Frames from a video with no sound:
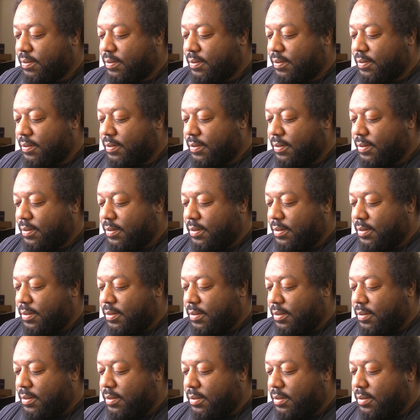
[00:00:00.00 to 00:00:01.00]

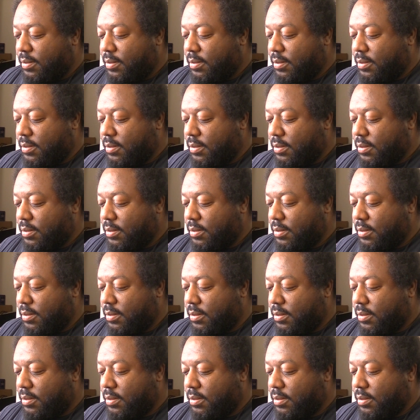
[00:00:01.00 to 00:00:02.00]

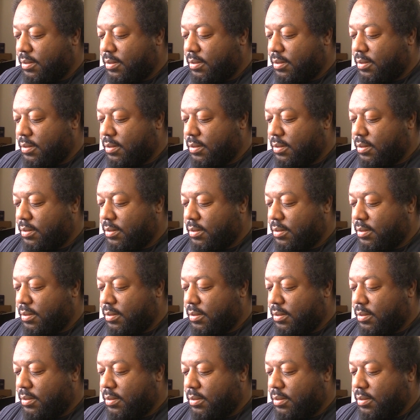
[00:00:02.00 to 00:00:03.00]

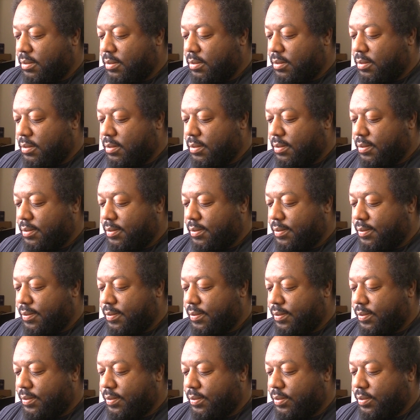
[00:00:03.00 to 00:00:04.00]

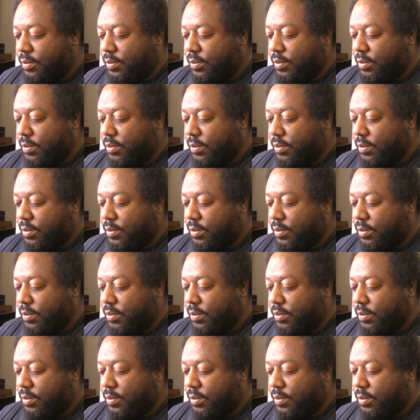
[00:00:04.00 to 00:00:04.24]
No one is speaking in this clip.